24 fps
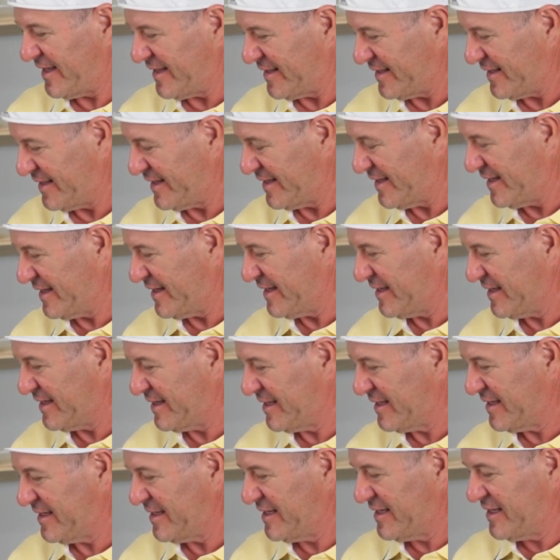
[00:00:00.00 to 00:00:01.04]
and
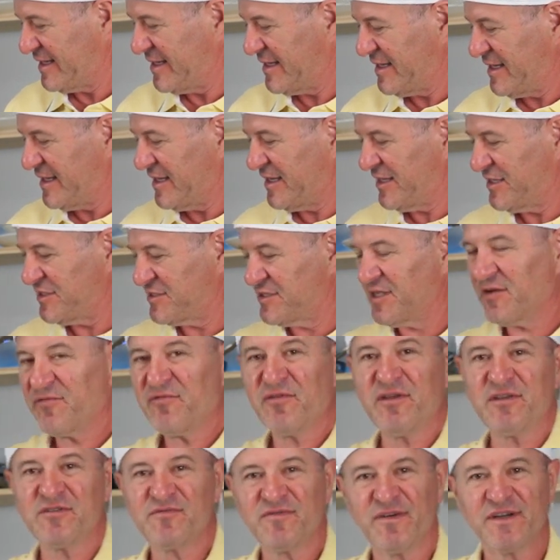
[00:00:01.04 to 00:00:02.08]

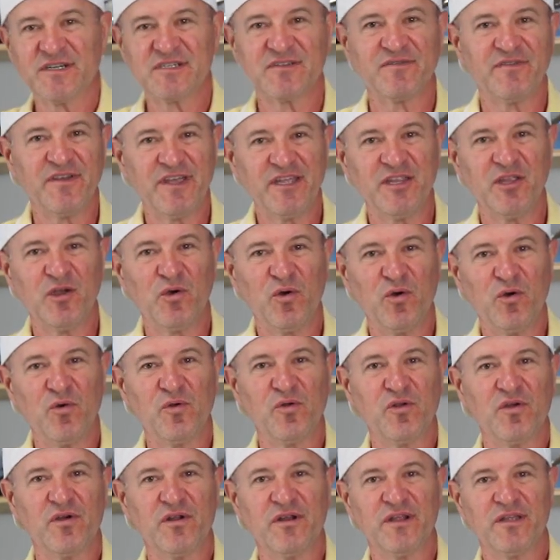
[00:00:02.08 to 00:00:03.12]
it's first video.
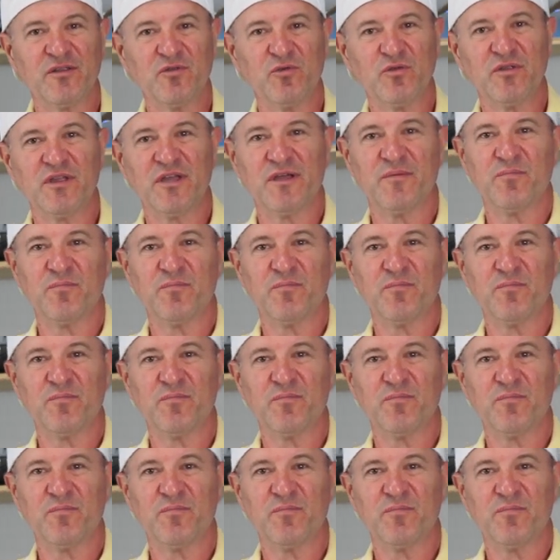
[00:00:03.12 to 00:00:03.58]
We're gonna do the